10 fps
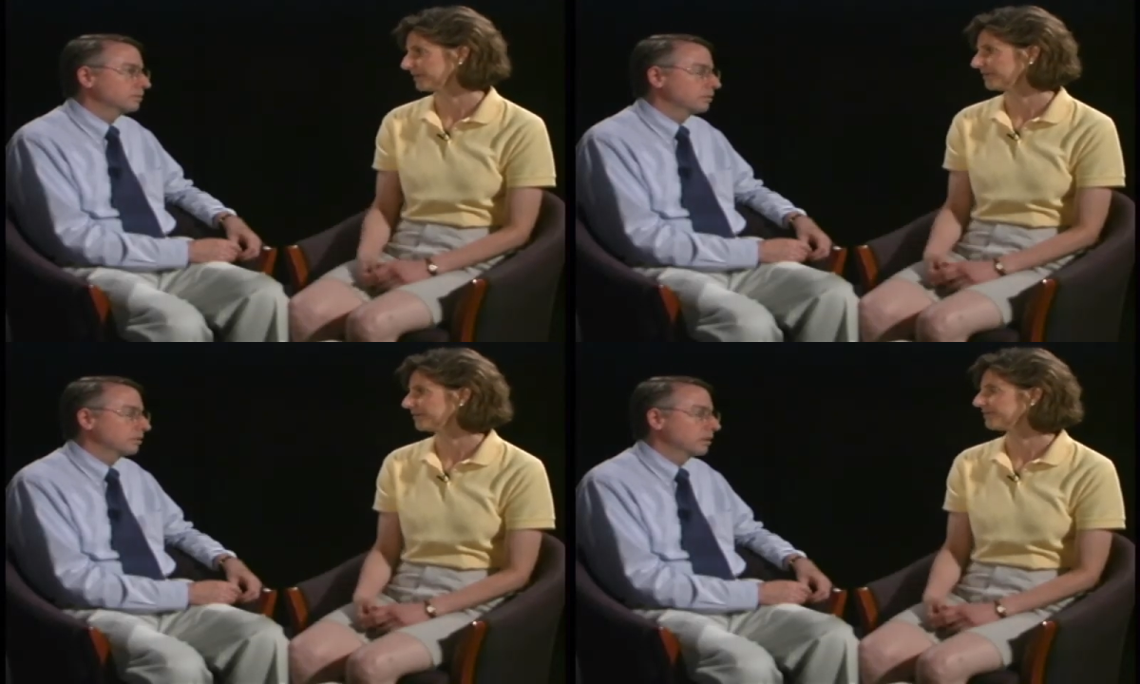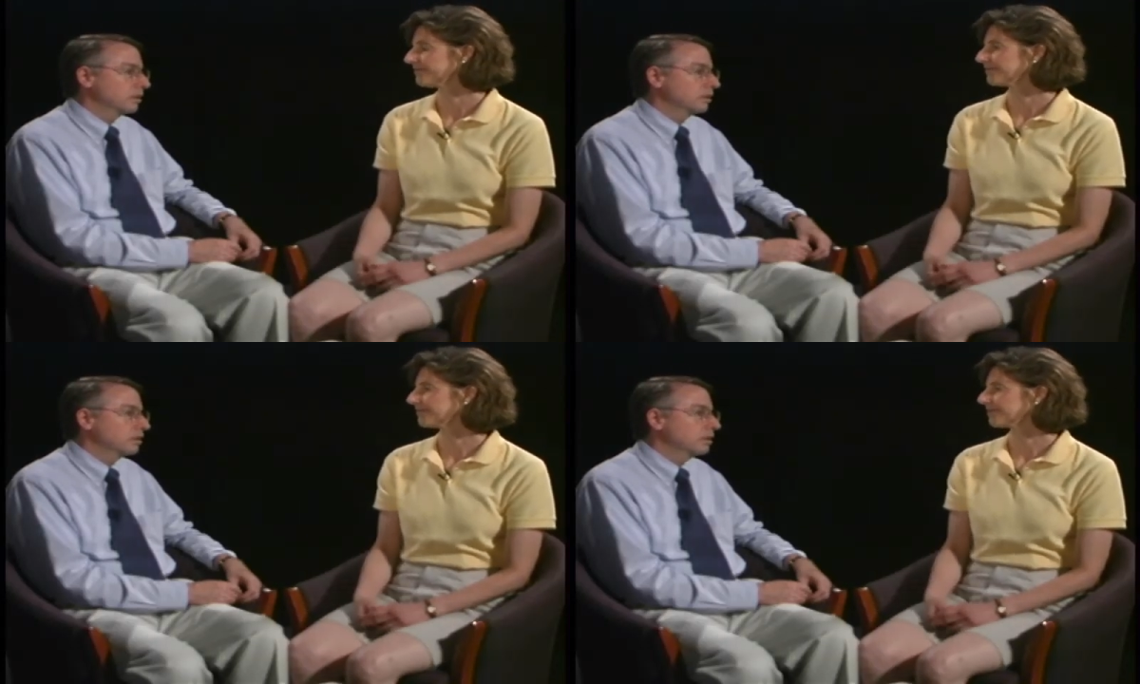Speaker 1: Okay.
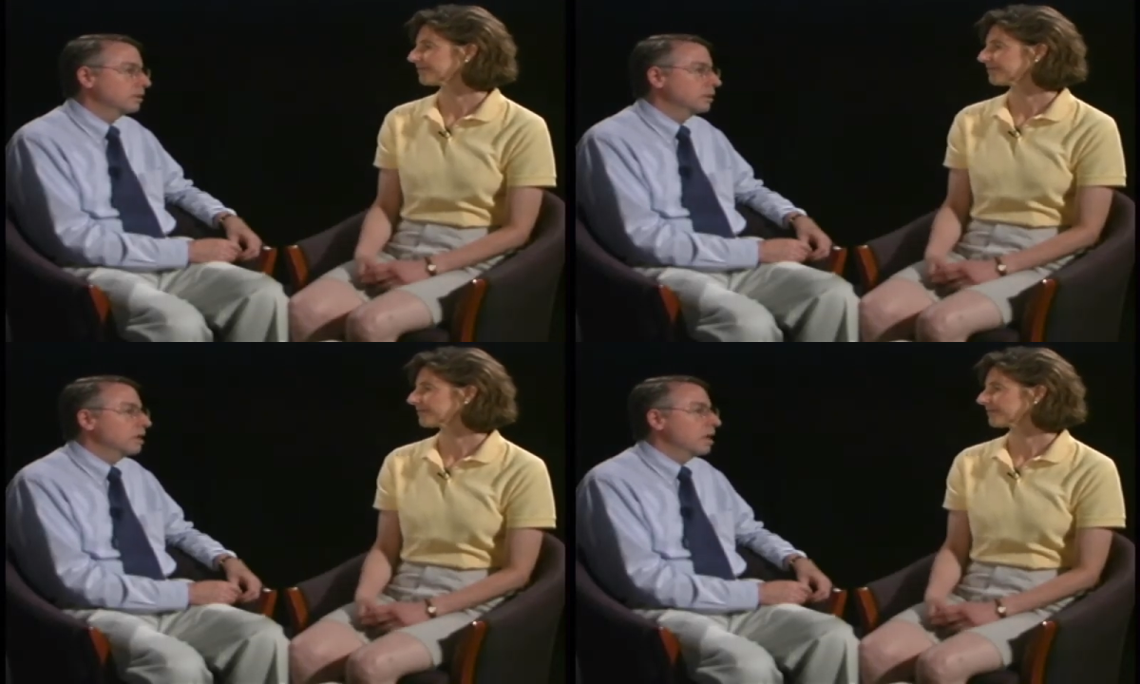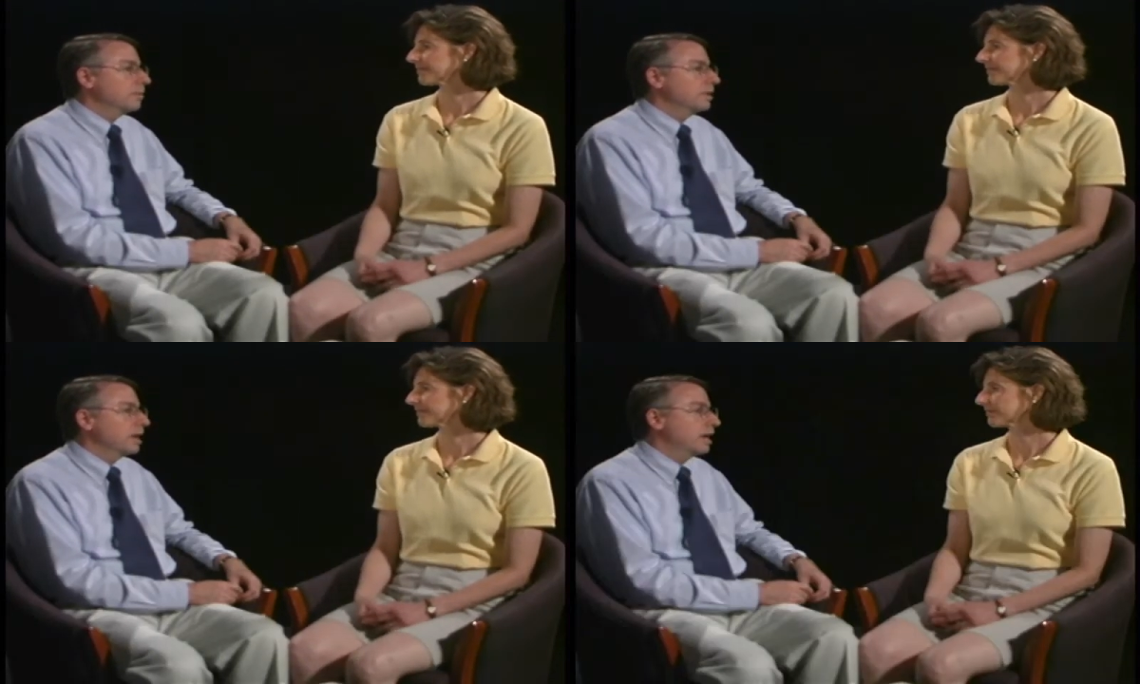I'm
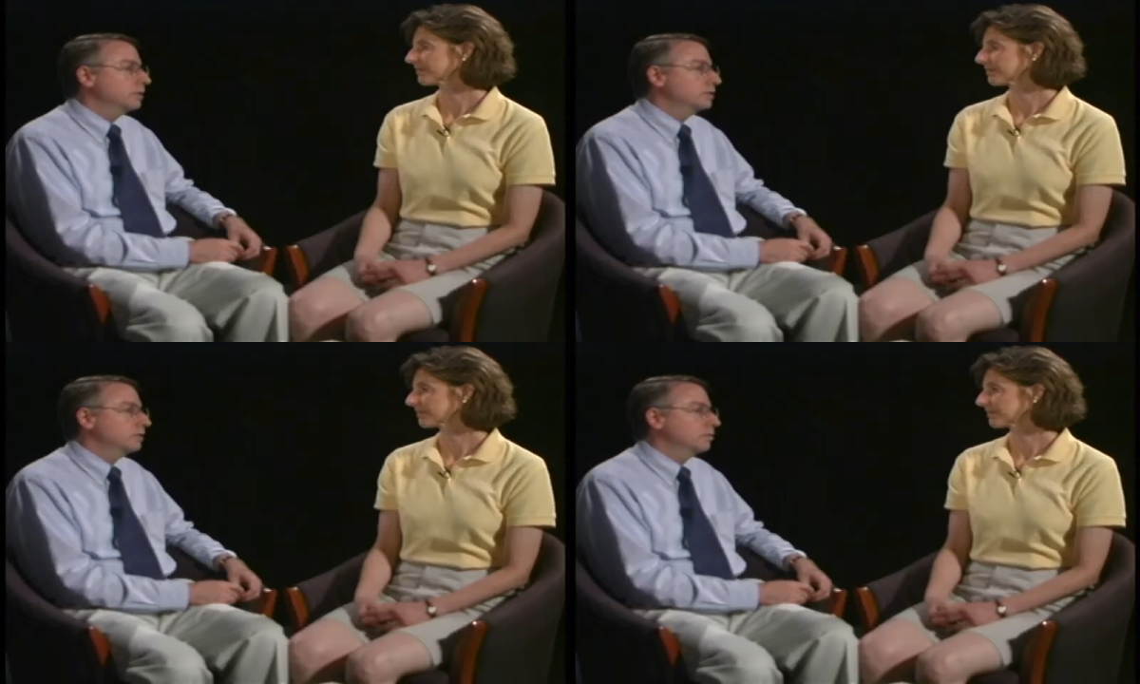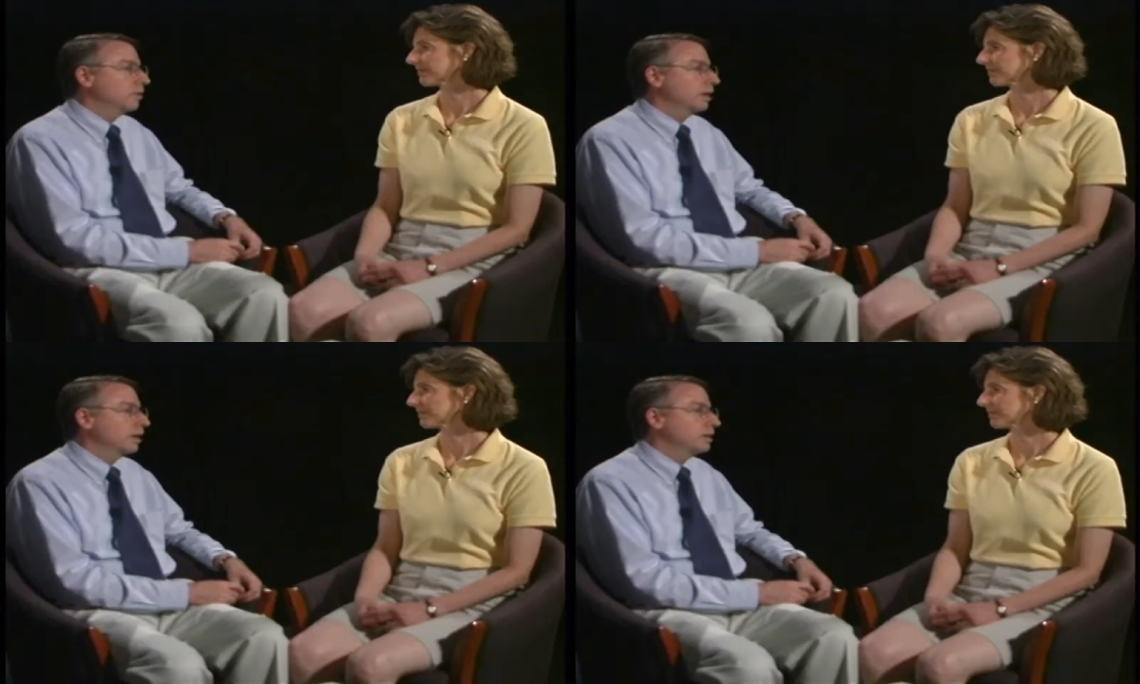going to ask you
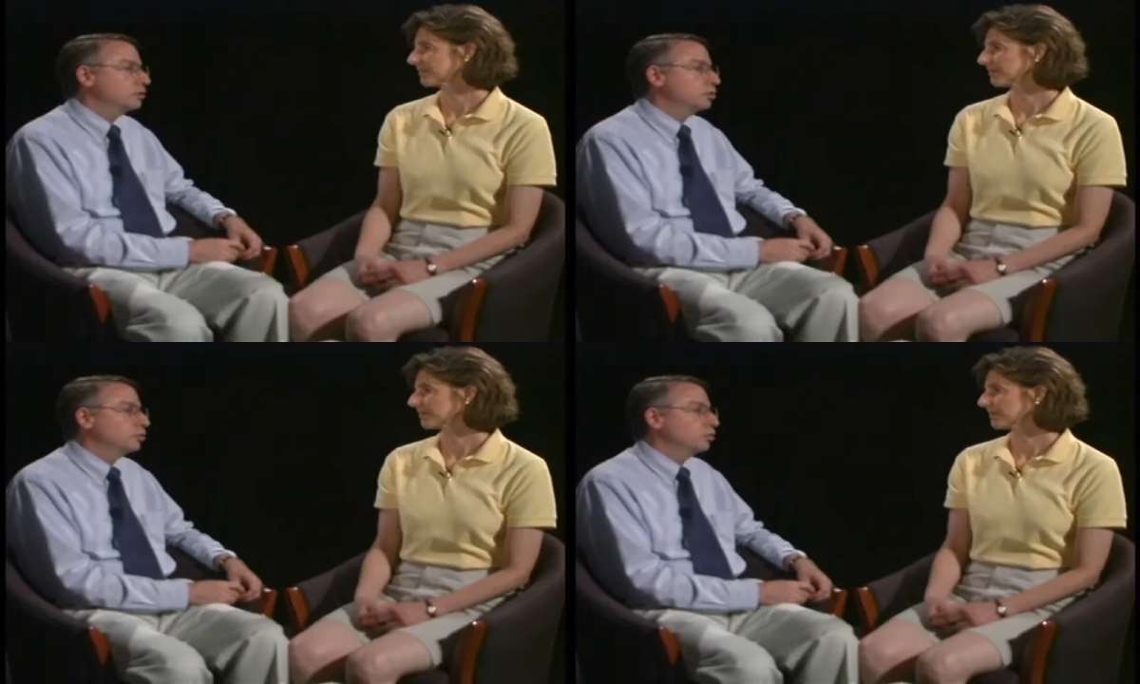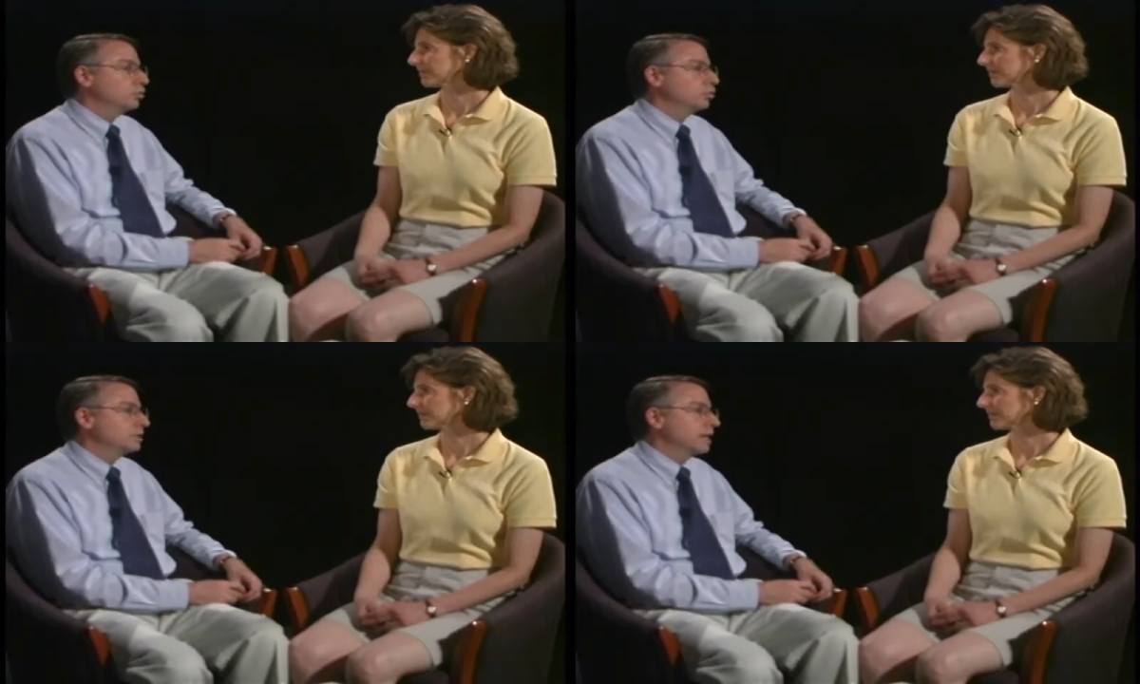
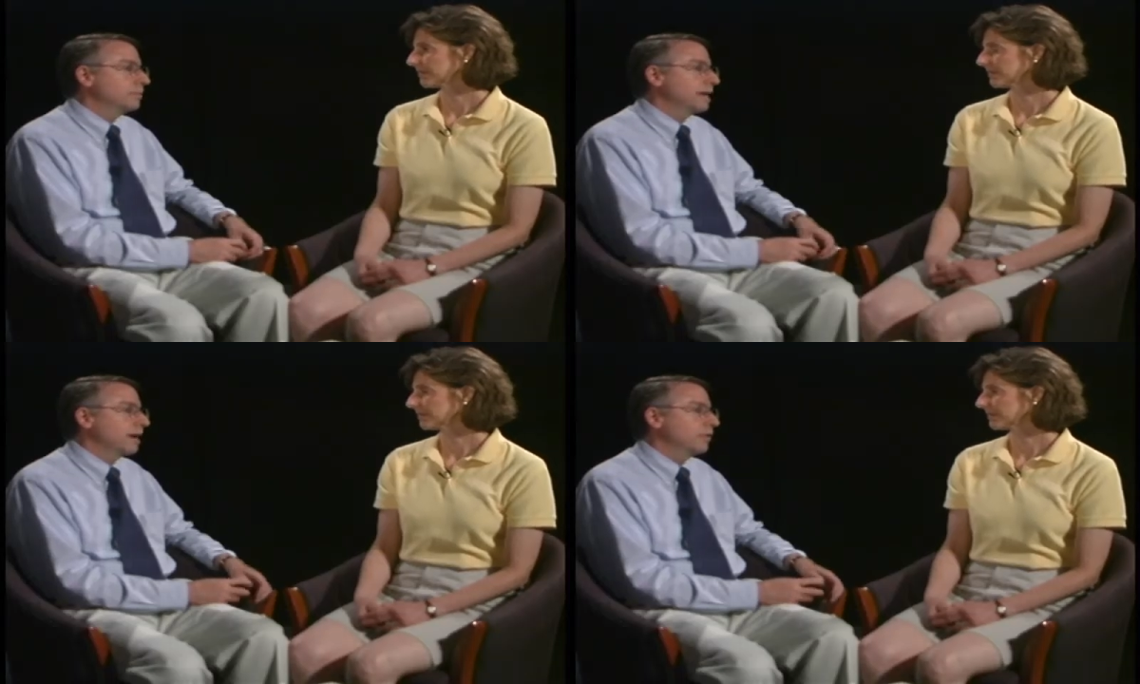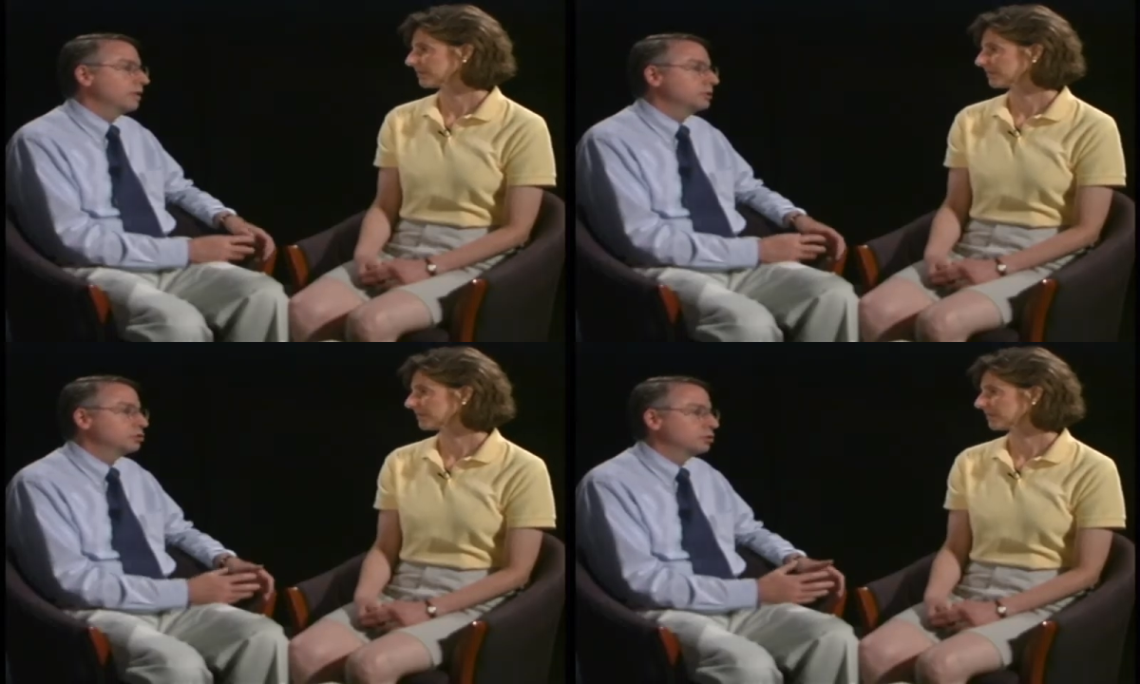to tell me how
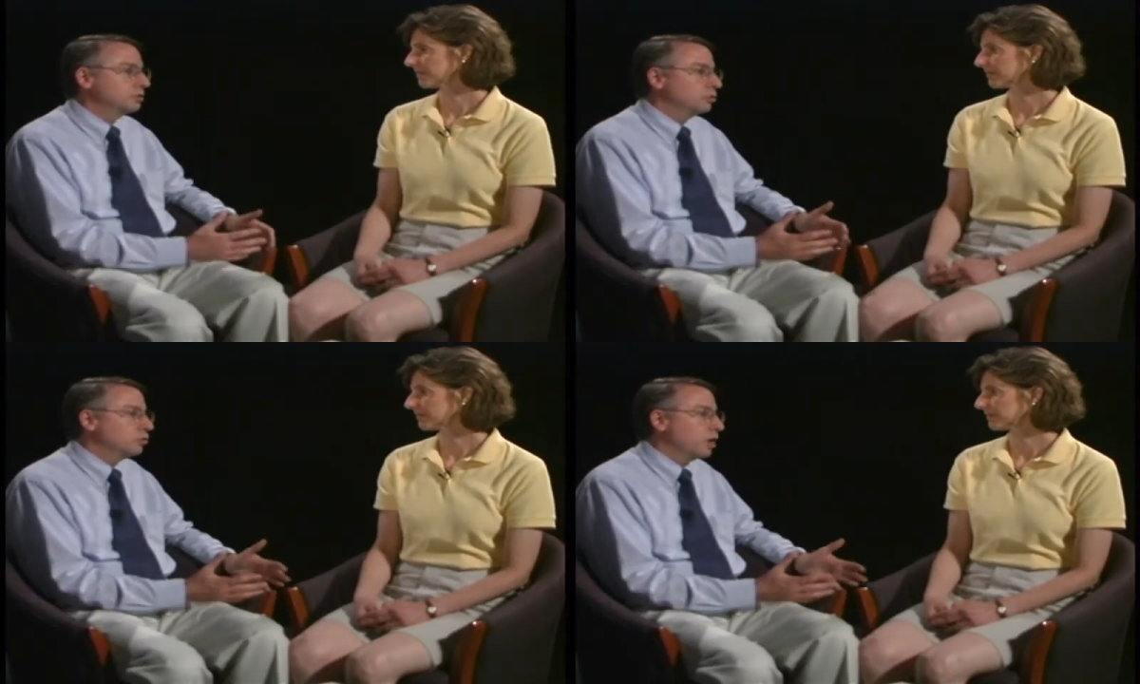these two